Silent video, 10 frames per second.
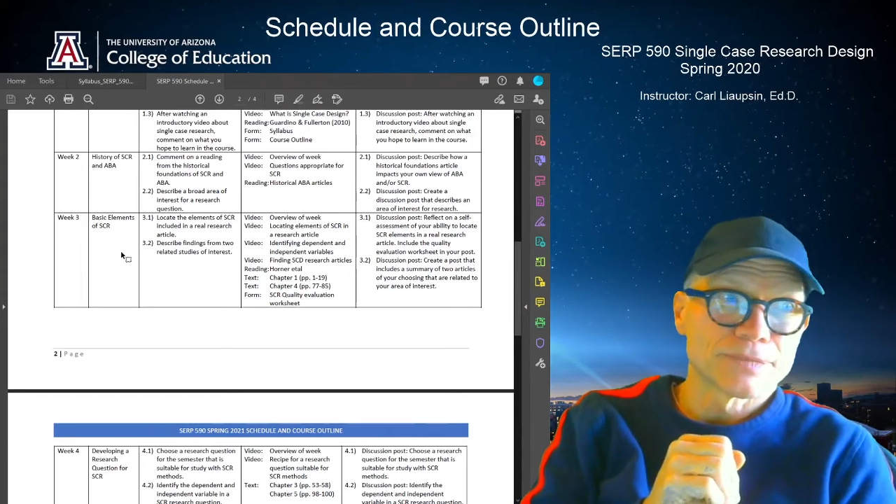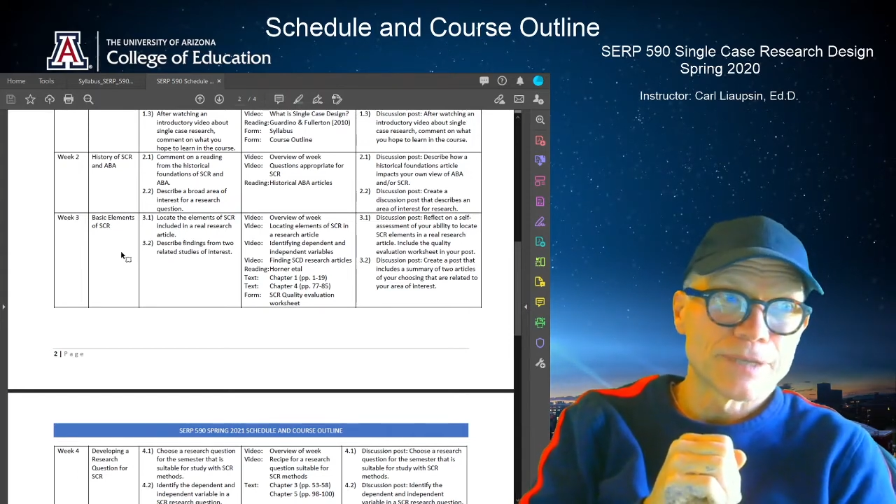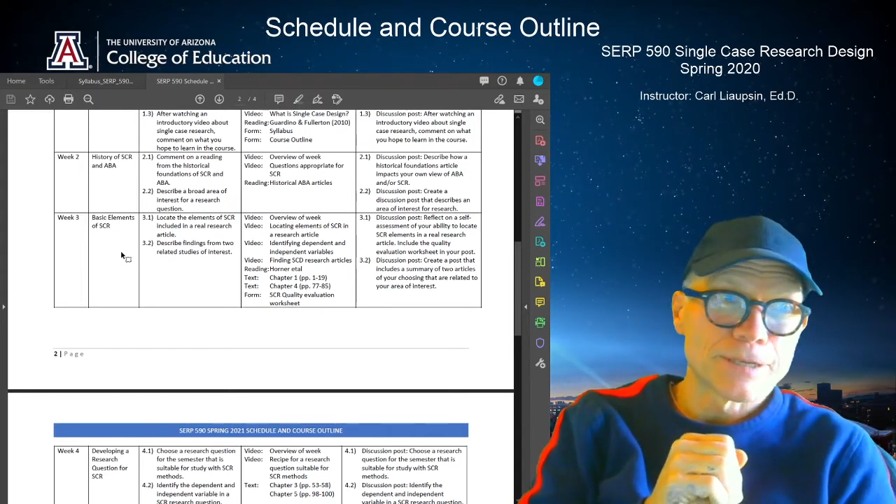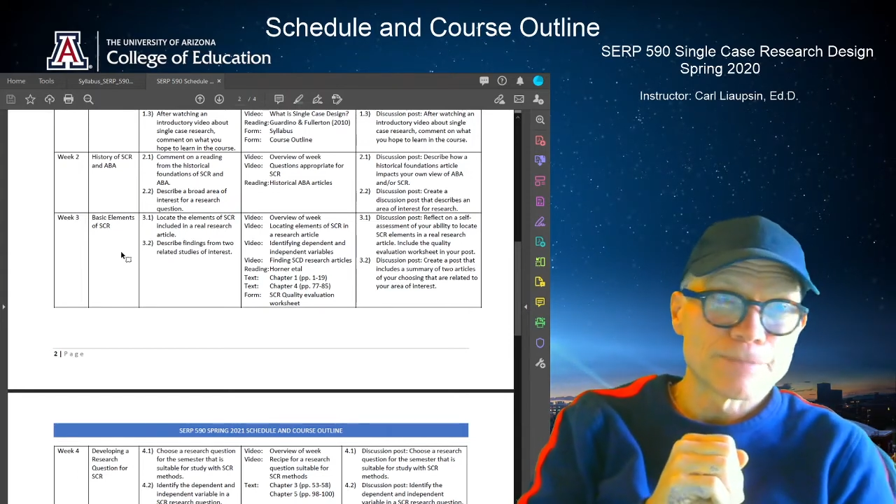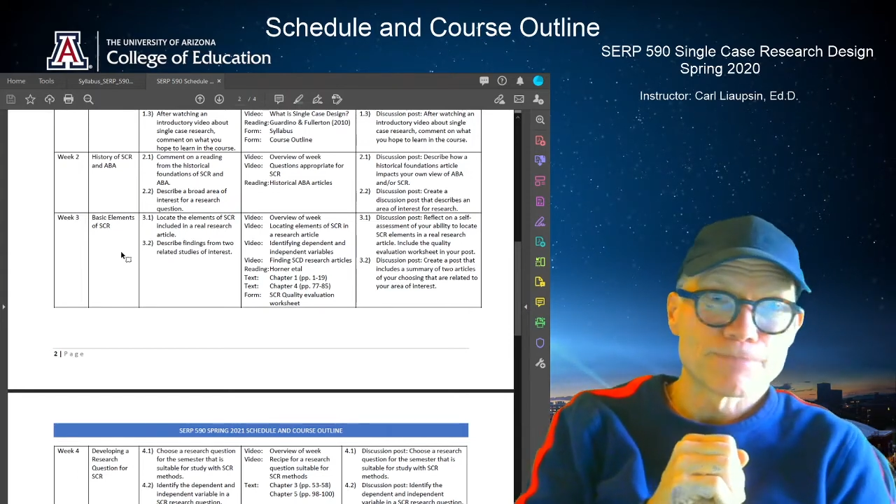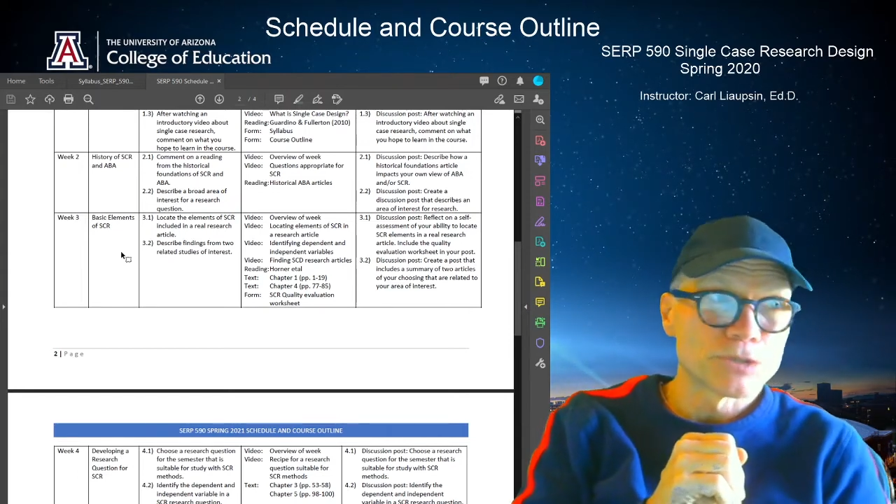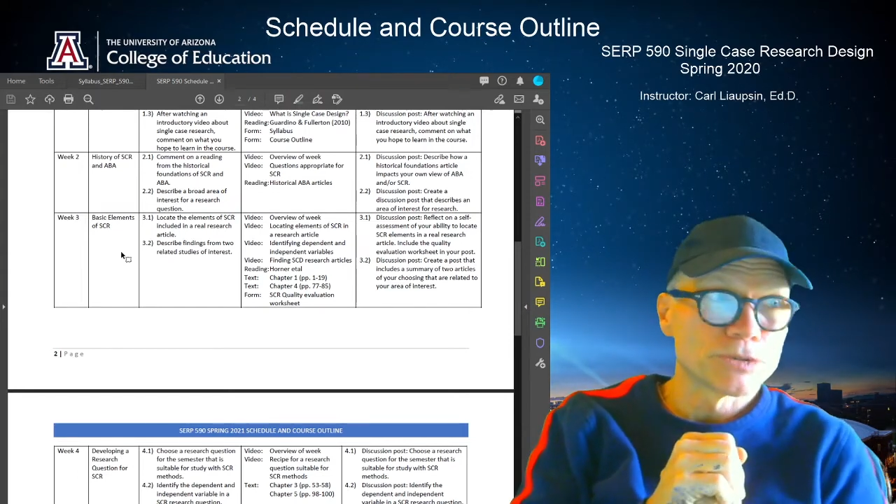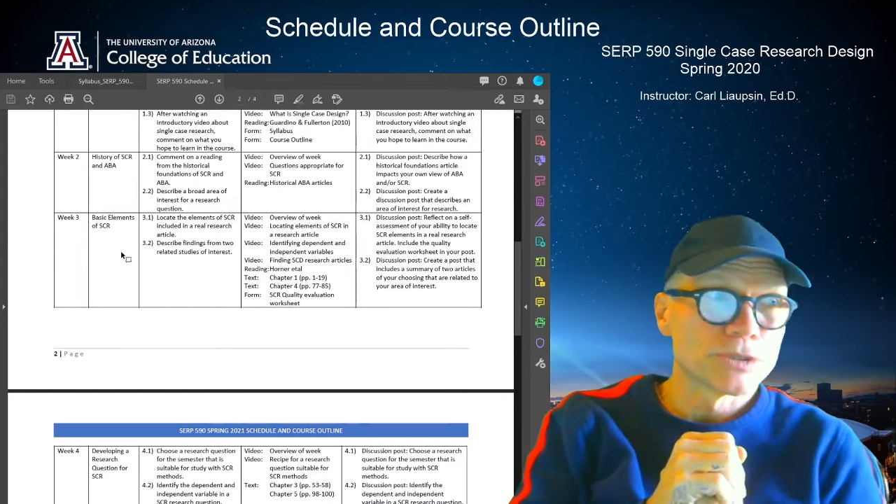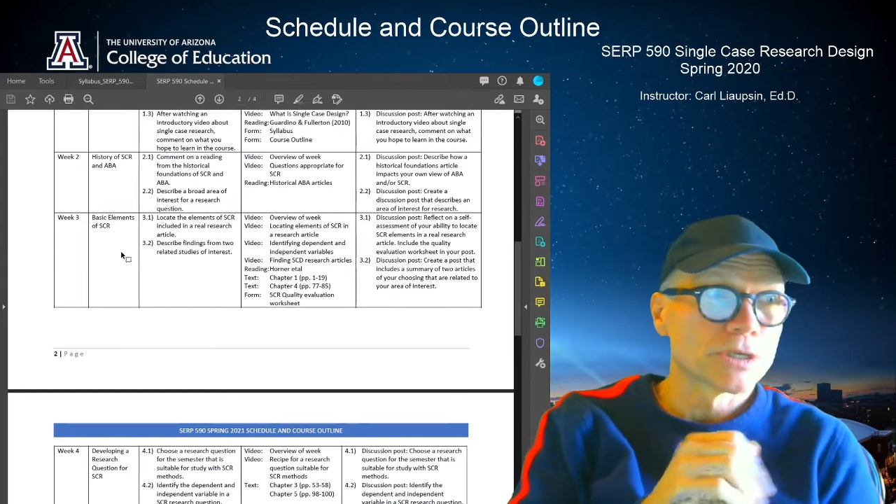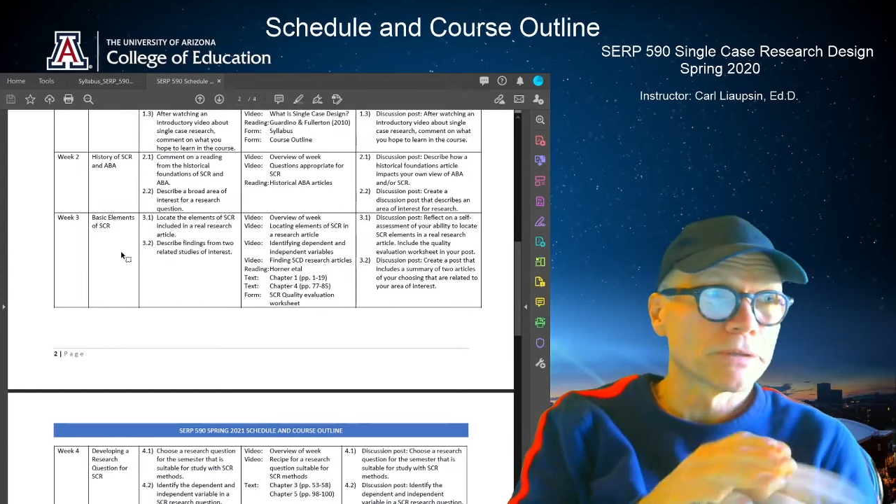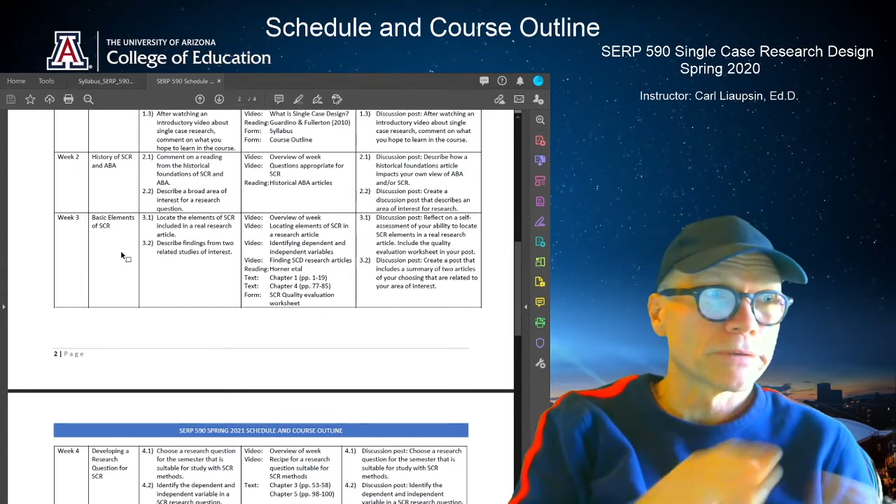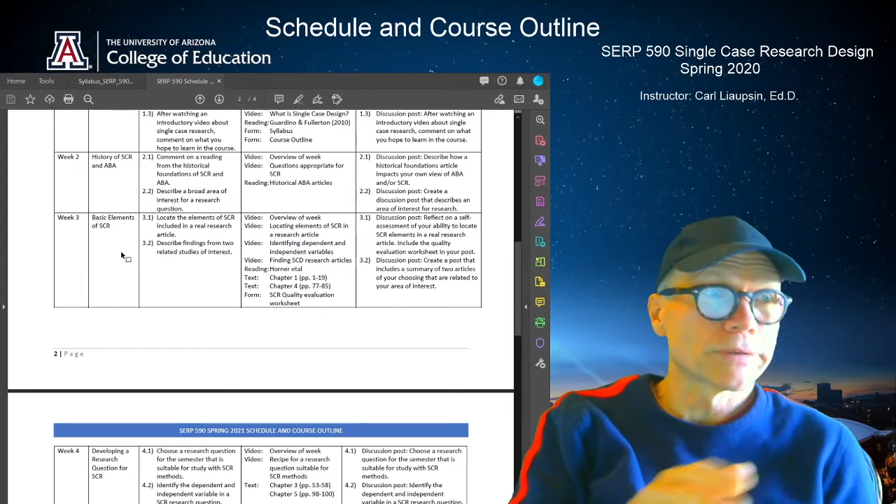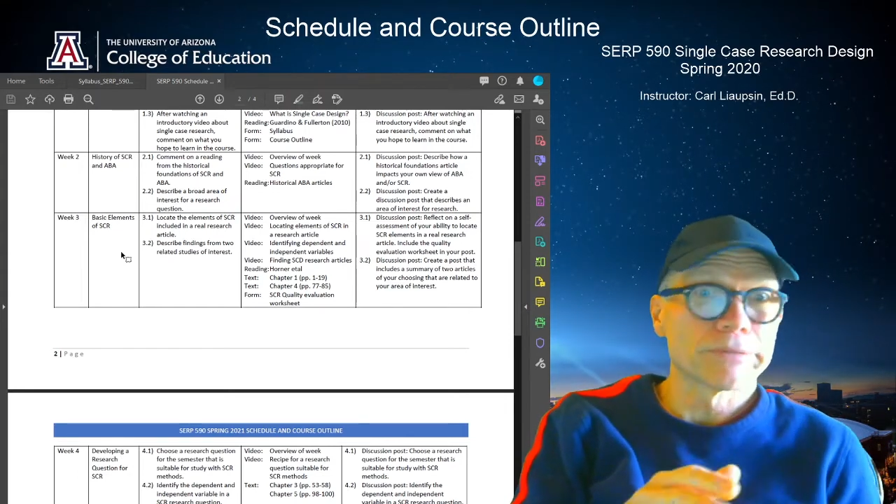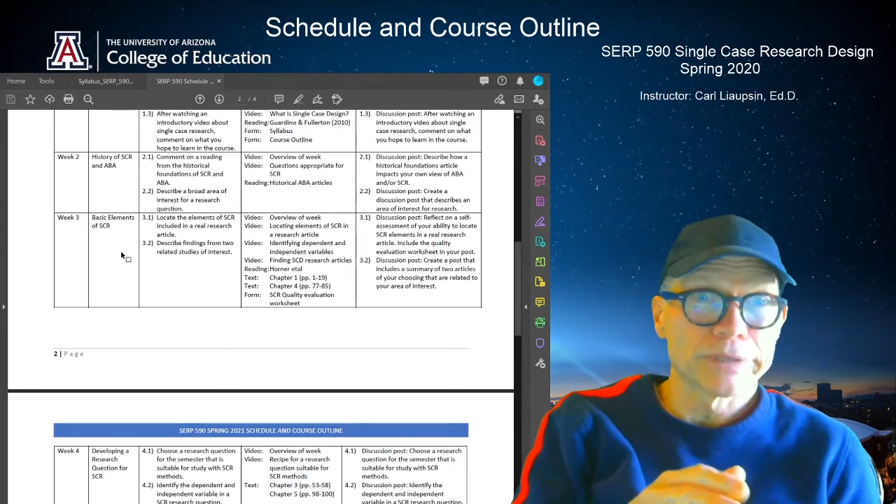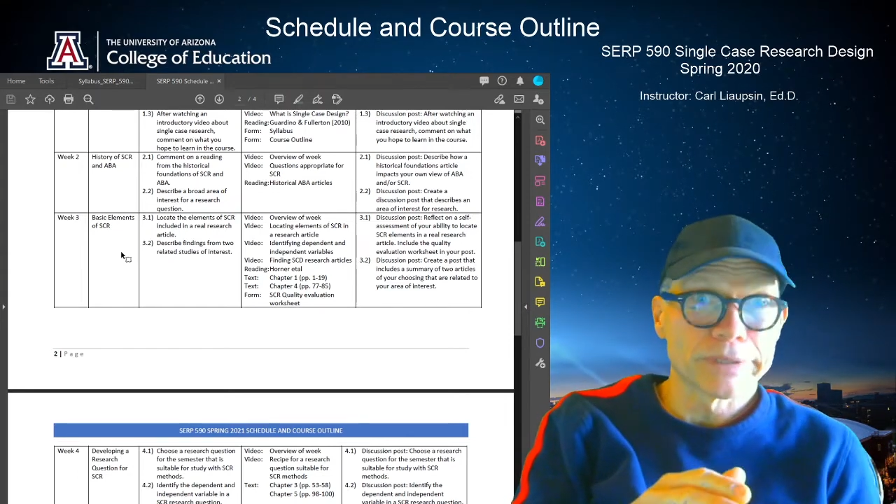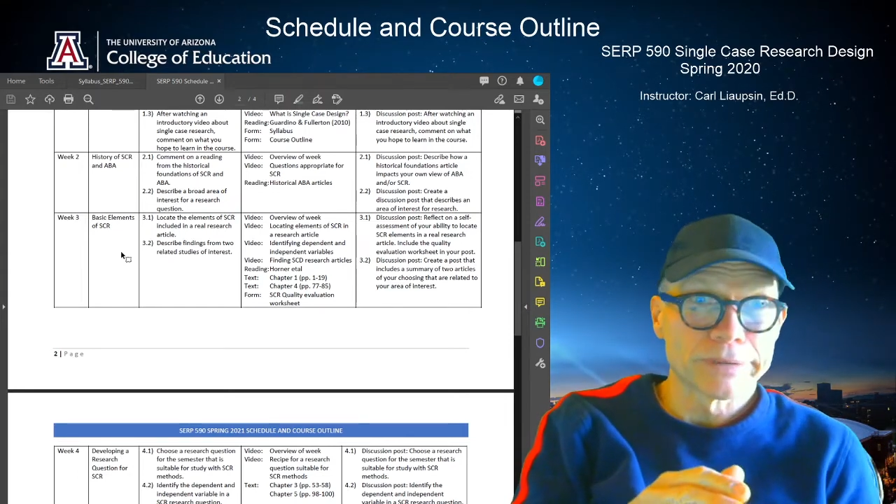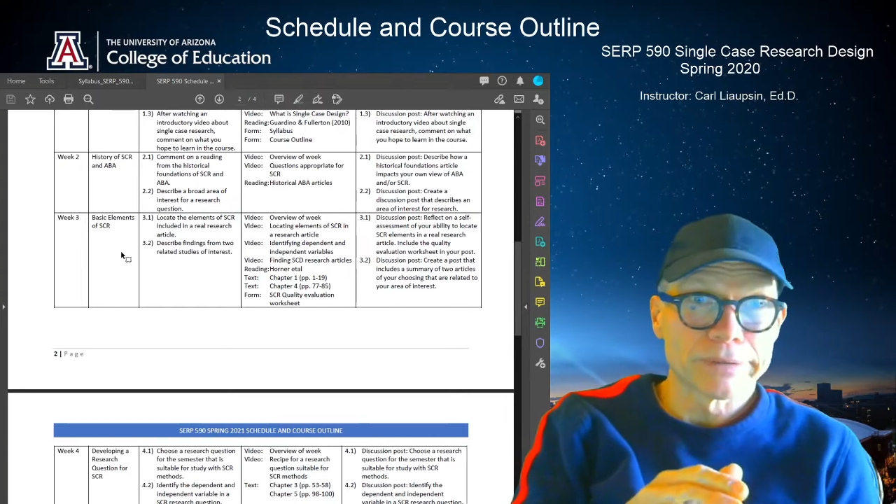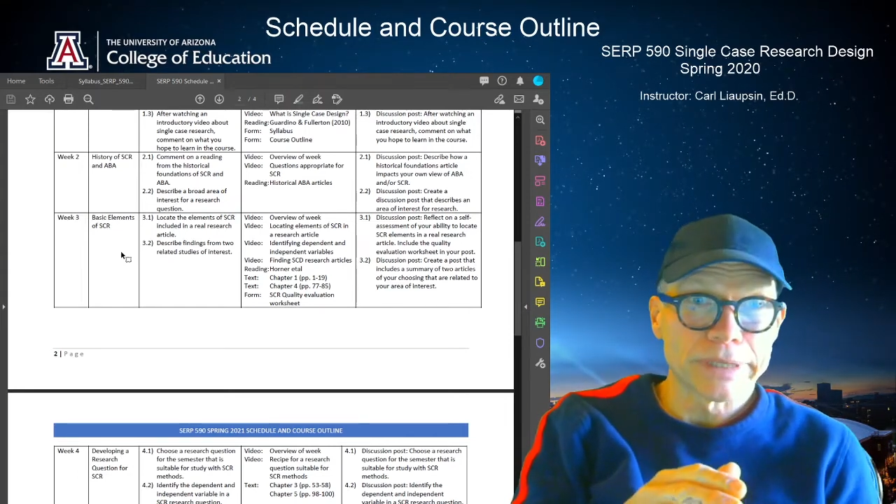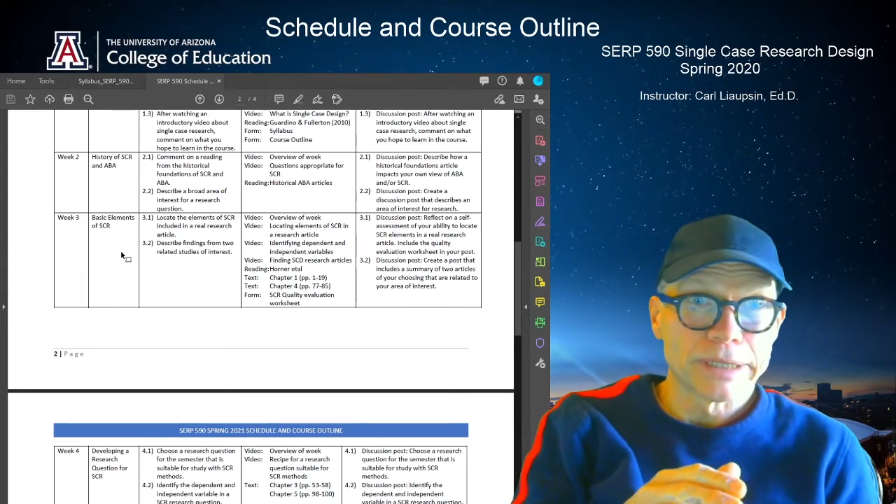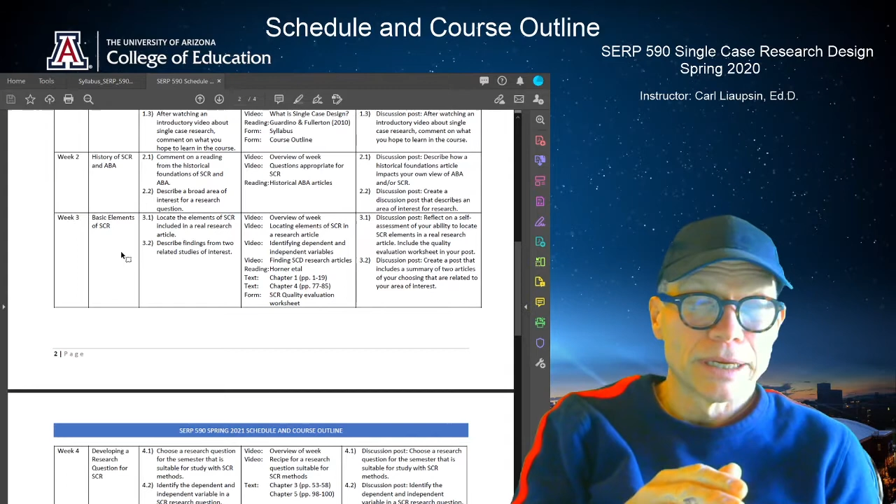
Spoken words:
Okay, so you're going to learn it really early,